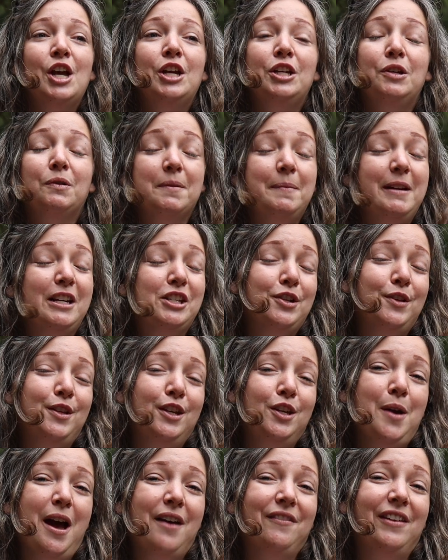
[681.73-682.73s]
you want to make sure that
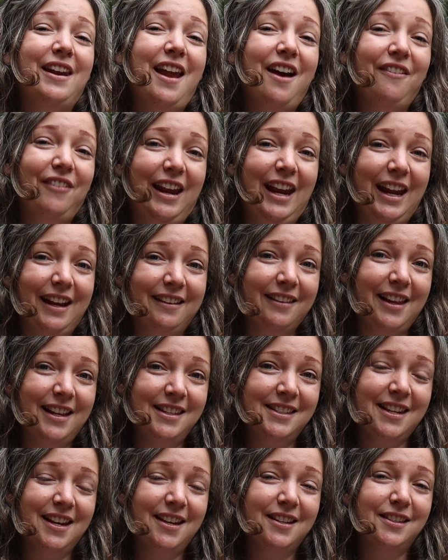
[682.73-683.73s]
you have enough hand
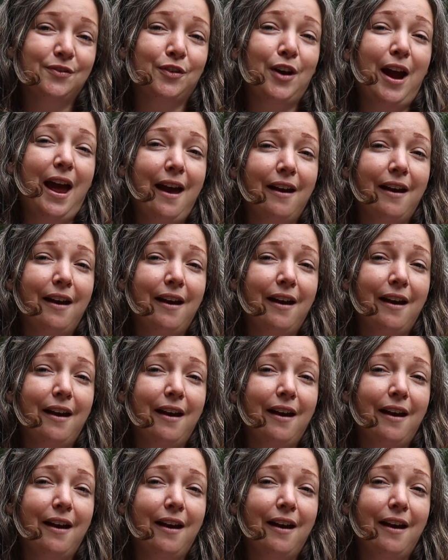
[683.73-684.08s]
lenses for